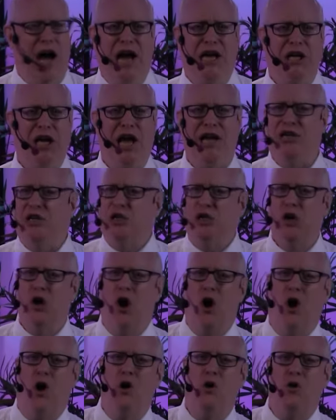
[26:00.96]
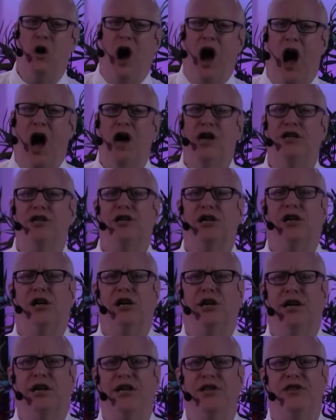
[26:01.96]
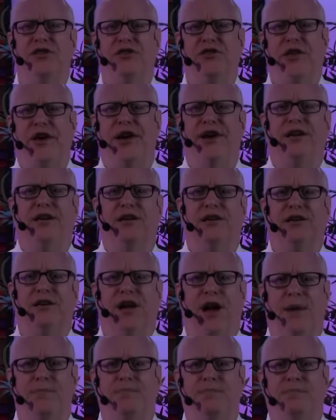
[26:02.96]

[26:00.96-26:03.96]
let no unclean thing come